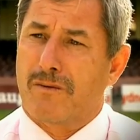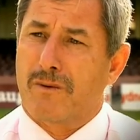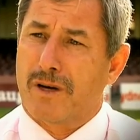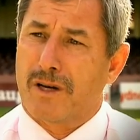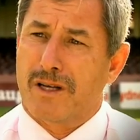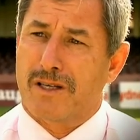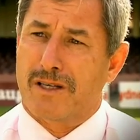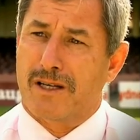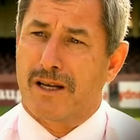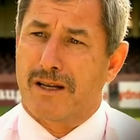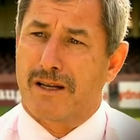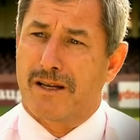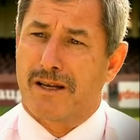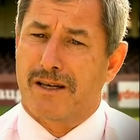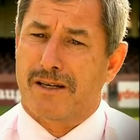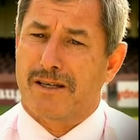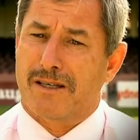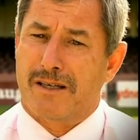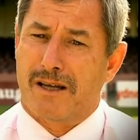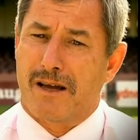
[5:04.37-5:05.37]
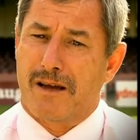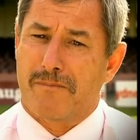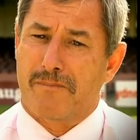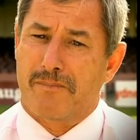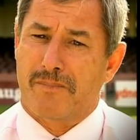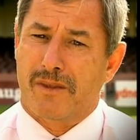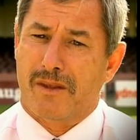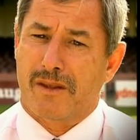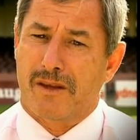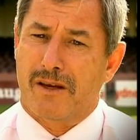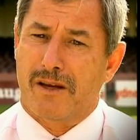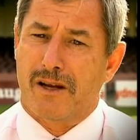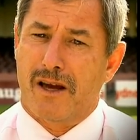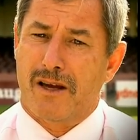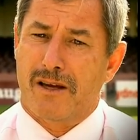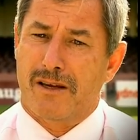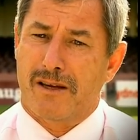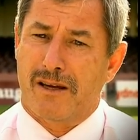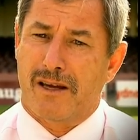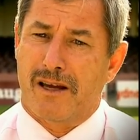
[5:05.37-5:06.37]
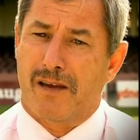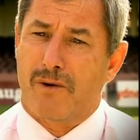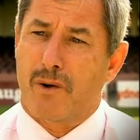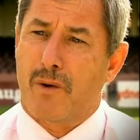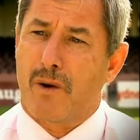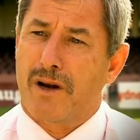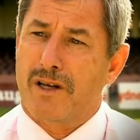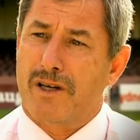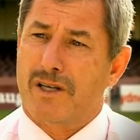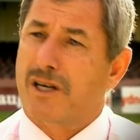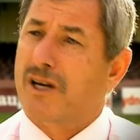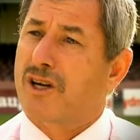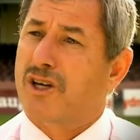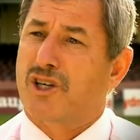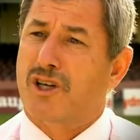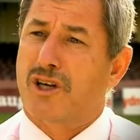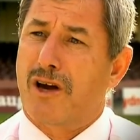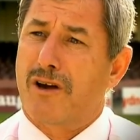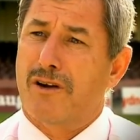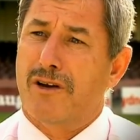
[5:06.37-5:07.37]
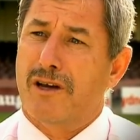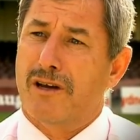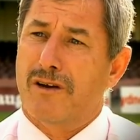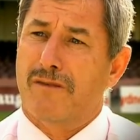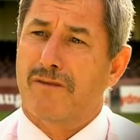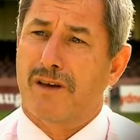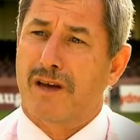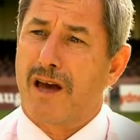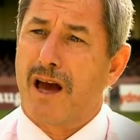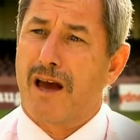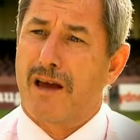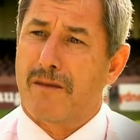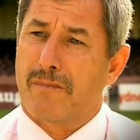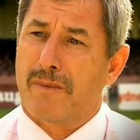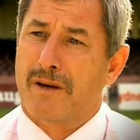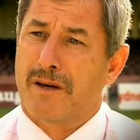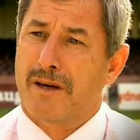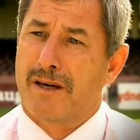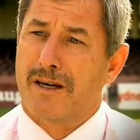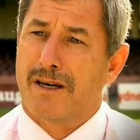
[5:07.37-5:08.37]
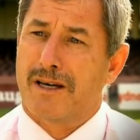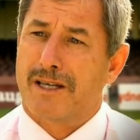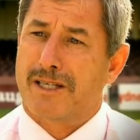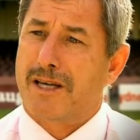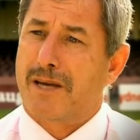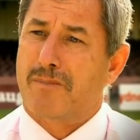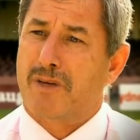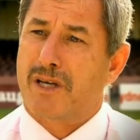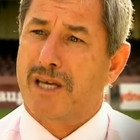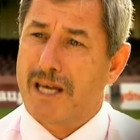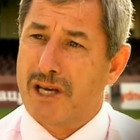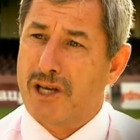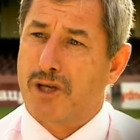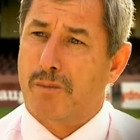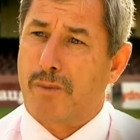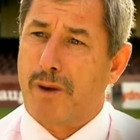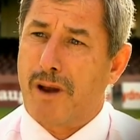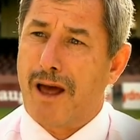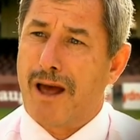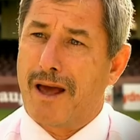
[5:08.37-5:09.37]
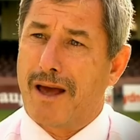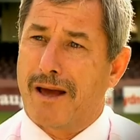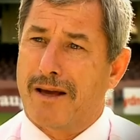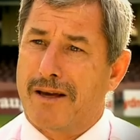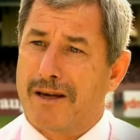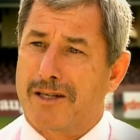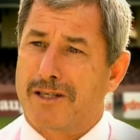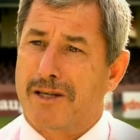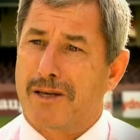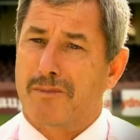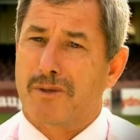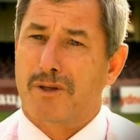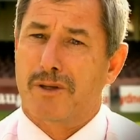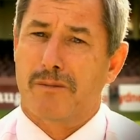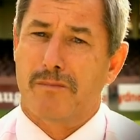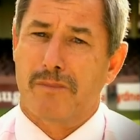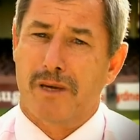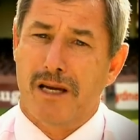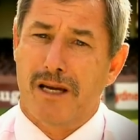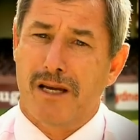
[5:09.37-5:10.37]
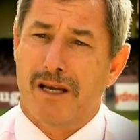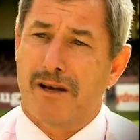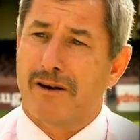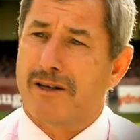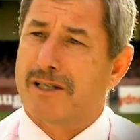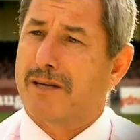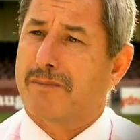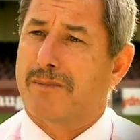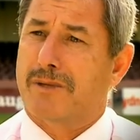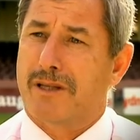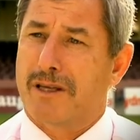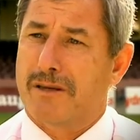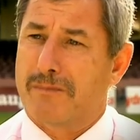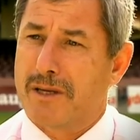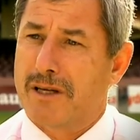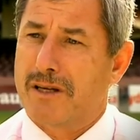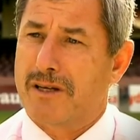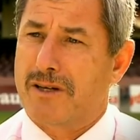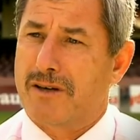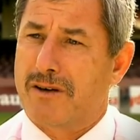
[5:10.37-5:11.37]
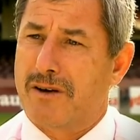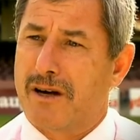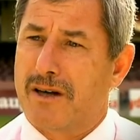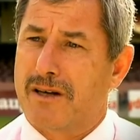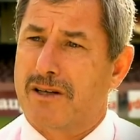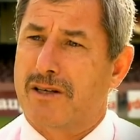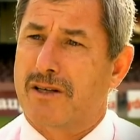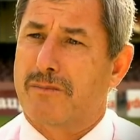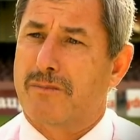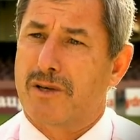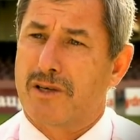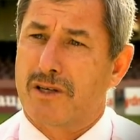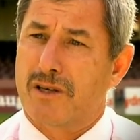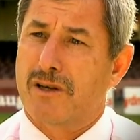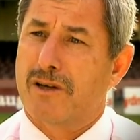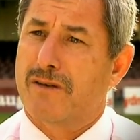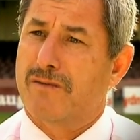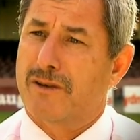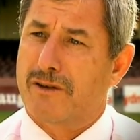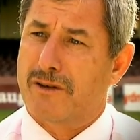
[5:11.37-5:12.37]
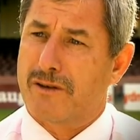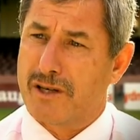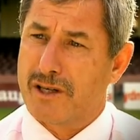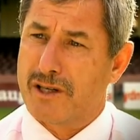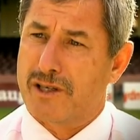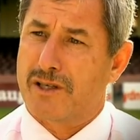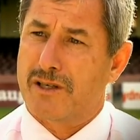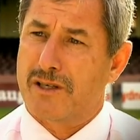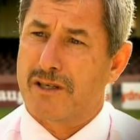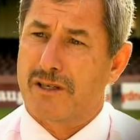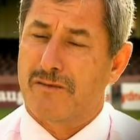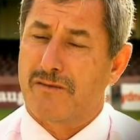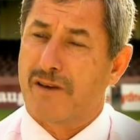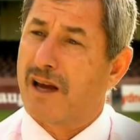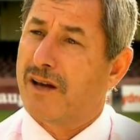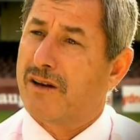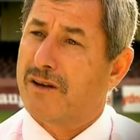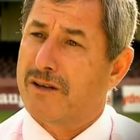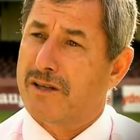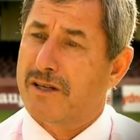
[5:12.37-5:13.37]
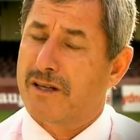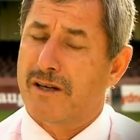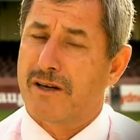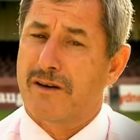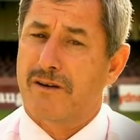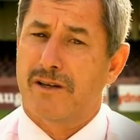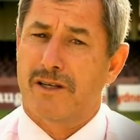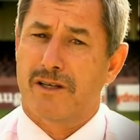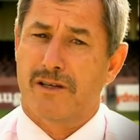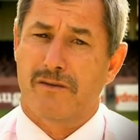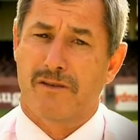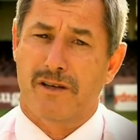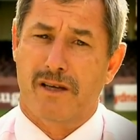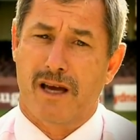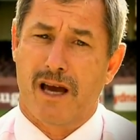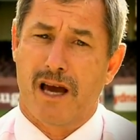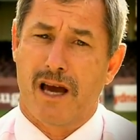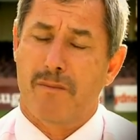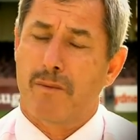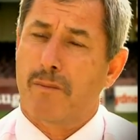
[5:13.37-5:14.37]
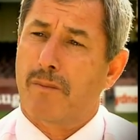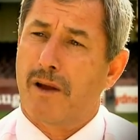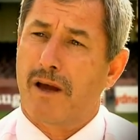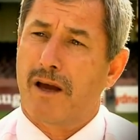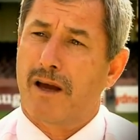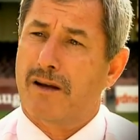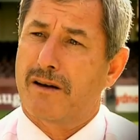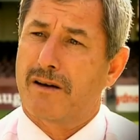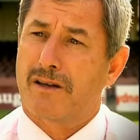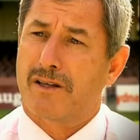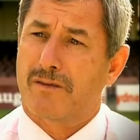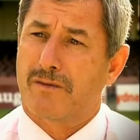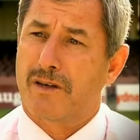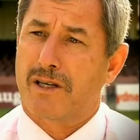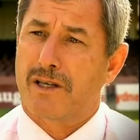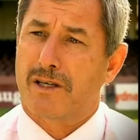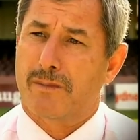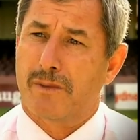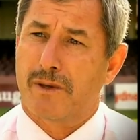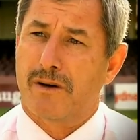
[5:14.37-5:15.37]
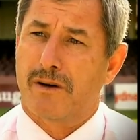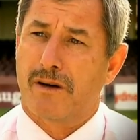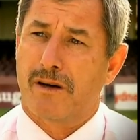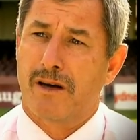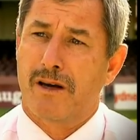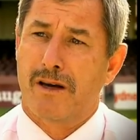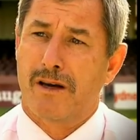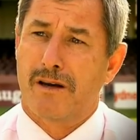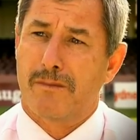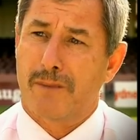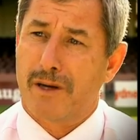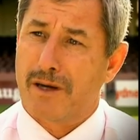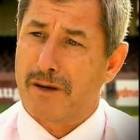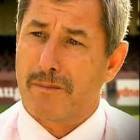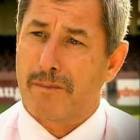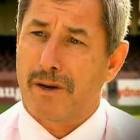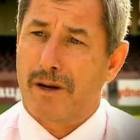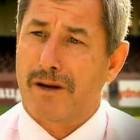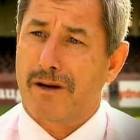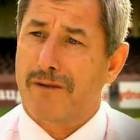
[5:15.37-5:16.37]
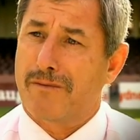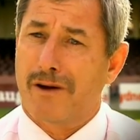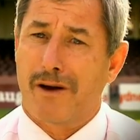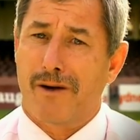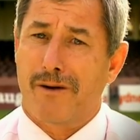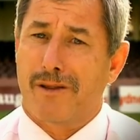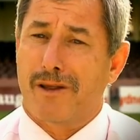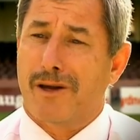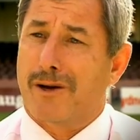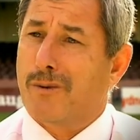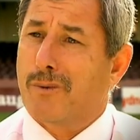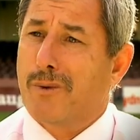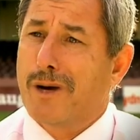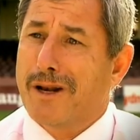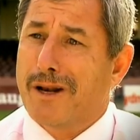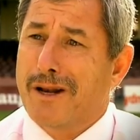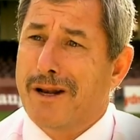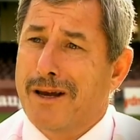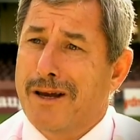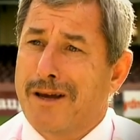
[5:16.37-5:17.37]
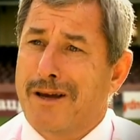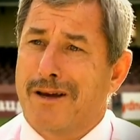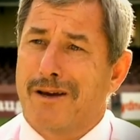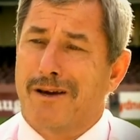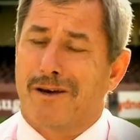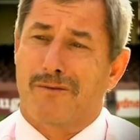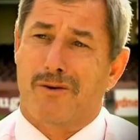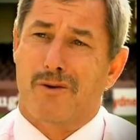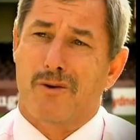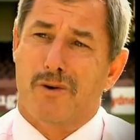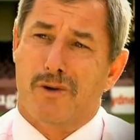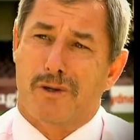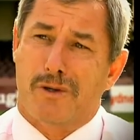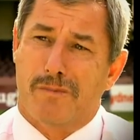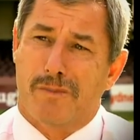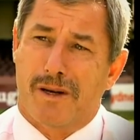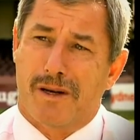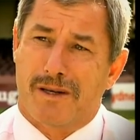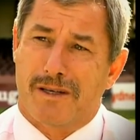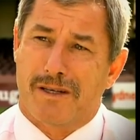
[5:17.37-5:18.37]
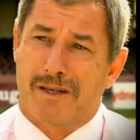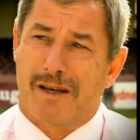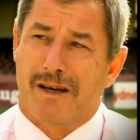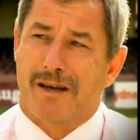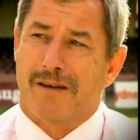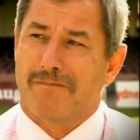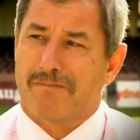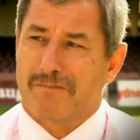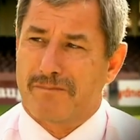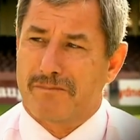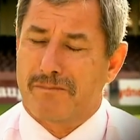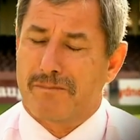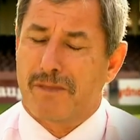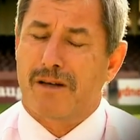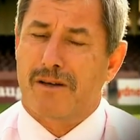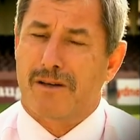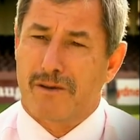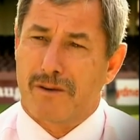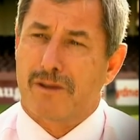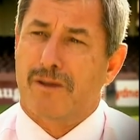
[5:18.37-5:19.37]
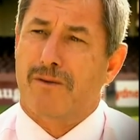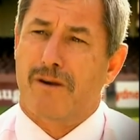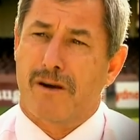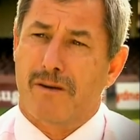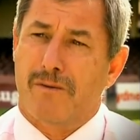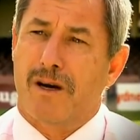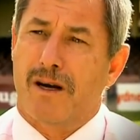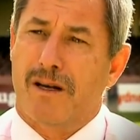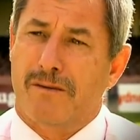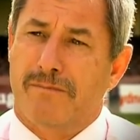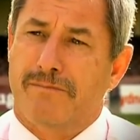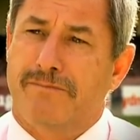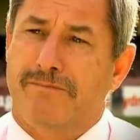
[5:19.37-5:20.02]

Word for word: what he said that, um, you know, everyone is a custodian of the game. It's up to each player, it's up to the media, it's up to the administrators to preserve the traditions, the values, the heritage of the game and play it in its fair spirit. Be competitive, go out there to win, of course, but, um, but do it the right way.